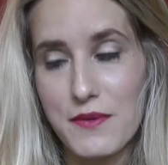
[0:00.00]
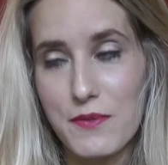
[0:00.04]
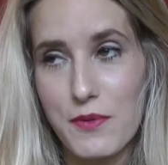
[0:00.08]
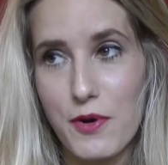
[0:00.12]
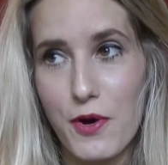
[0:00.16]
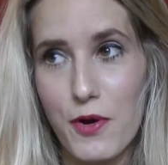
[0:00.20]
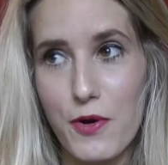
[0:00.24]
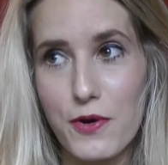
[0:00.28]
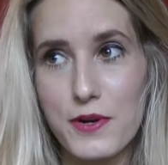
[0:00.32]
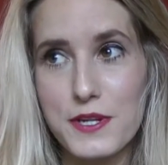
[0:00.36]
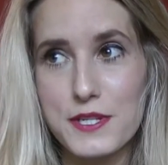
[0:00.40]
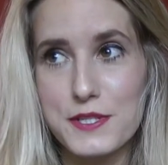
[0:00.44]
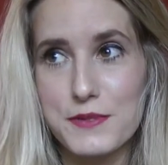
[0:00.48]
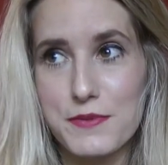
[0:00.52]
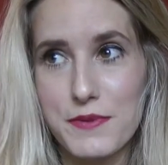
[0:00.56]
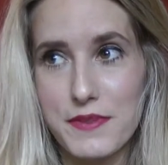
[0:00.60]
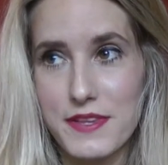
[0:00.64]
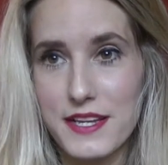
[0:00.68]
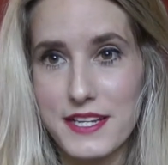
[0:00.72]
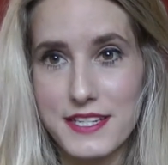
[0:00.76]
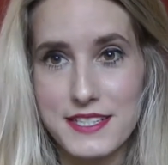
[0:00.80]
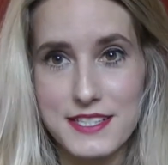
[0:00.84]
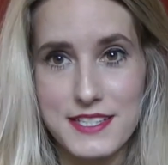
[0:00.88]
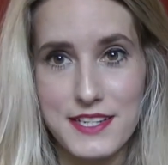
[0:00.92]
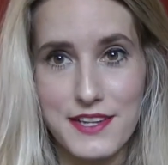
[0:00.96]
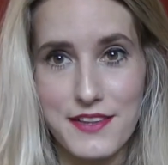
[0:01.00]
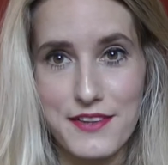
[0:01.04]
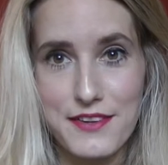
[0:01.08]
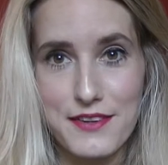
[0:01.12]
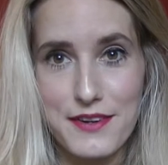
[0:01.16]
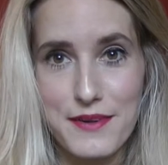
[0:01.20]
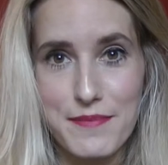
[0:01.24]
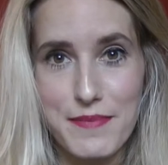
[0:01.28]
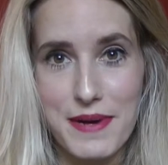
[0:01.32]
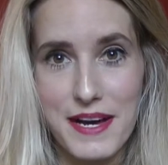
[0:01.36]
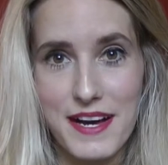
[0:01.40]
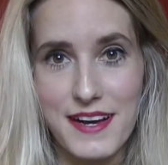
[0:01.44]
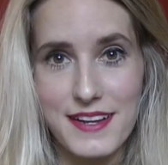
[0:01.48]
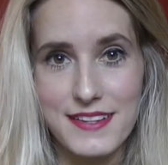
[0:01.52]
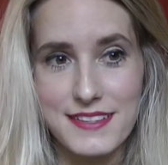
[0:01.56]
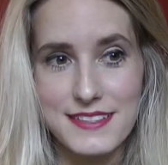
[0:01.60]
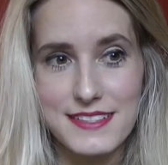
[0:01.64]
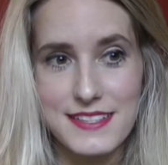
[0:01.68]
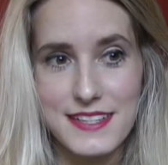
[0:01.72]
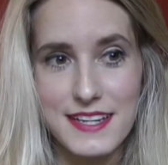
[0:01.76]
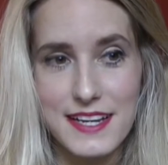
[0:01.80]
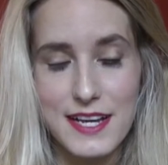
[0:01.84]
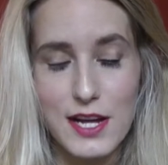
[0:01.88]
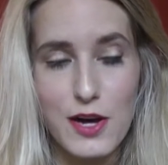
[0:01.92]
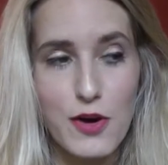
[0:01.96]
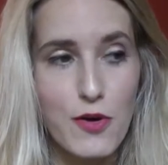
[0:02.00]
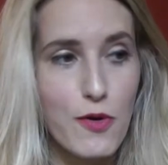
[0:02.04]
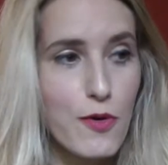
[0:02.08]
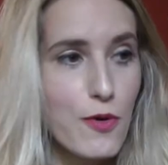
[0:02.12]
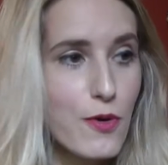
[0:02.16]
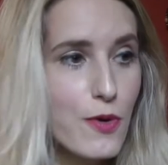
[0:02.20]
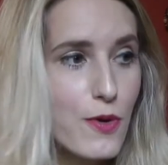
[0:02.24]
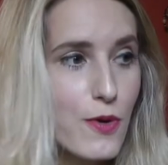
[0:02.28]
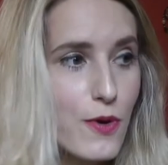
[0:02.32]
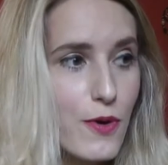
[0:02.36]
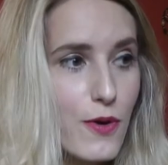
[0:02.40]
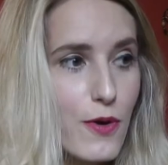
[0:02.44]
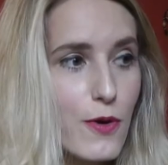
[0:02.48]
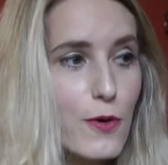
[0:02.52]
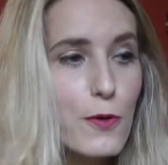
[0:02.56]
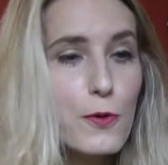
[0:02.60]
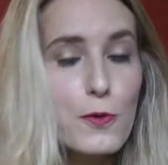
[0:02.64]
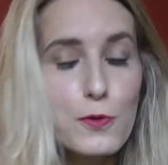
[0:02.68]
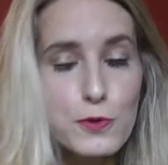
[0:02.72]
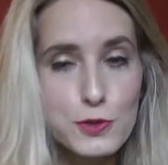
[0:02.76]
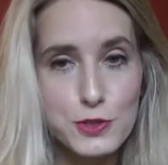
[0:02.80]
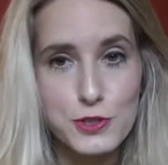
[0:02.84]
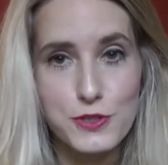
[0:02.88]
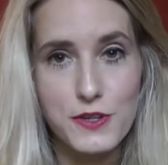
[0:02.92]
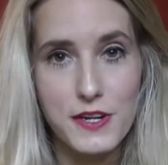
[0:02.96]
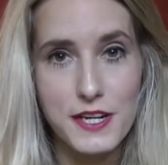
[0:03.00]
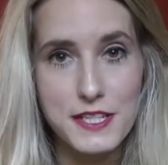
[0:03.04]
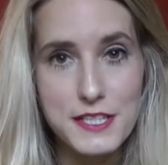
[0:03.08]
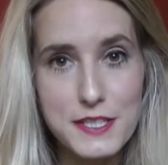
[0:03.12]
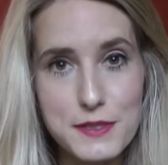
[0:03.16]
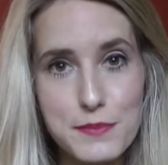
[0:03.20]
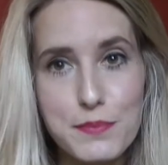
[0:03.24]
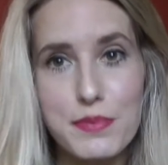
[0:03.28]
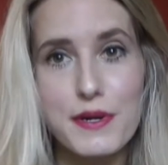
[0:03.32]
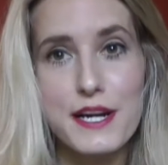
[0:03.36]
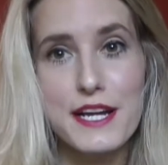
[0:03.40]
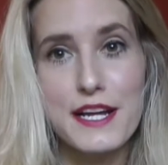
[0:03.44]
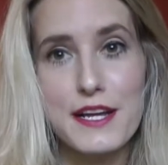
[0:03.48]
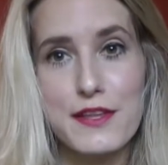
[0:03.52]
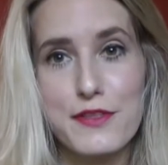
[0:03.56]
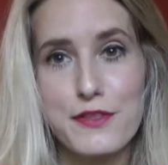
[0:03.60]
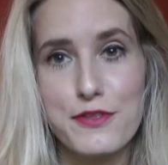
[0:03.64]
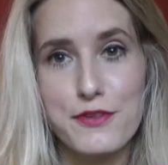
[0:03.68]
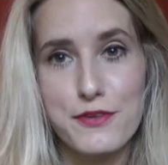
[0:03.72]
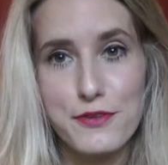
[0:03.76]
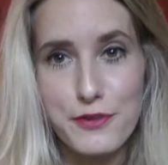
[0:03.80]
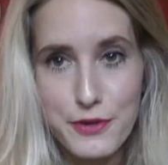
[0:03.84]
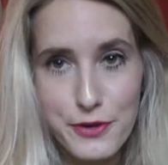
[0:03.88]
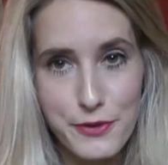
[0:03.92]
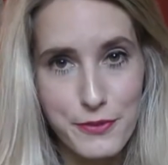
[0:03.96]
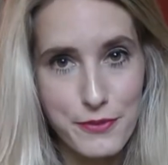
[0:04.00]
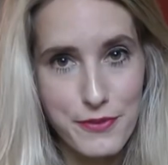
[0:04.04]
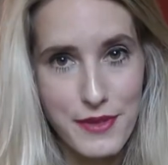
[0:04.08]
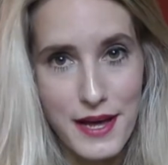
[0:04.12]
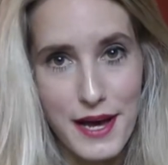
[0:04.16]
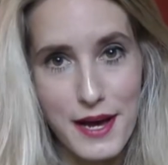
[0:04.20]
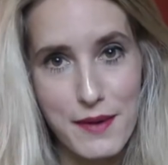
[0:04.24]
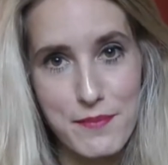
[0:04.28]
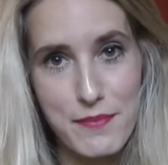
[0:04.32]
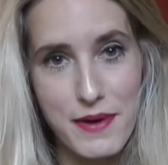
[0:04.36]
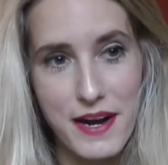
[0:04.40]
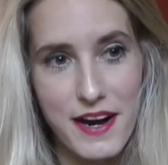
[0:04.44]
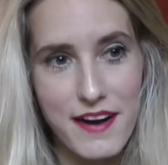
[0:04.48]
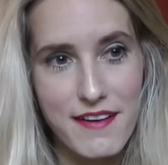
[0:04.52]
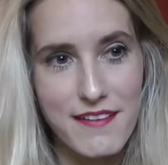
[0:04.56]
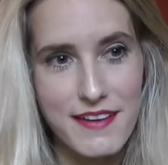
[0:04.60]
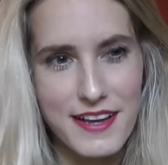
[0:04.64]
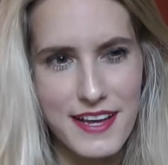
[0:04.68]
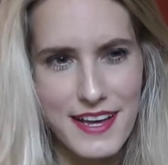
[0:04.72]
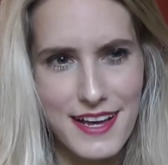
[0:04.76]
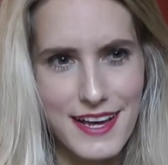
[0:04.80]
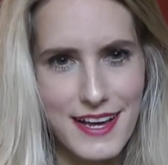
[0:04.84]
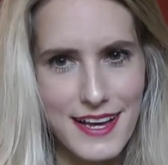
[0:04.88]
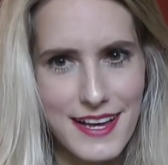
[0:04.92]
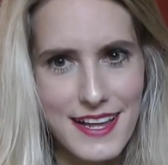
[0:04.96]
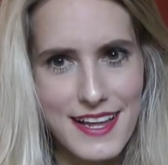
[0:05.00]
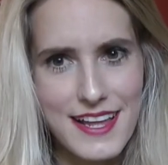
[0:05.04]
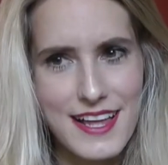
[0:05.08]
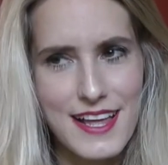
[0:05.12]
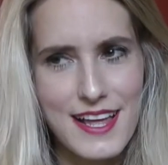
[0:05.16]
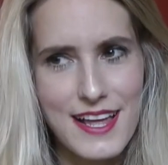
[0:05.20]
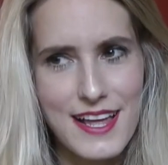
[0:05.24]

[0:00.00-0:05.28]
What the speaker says: we're honest with each other about it, or all try to break through that barrier,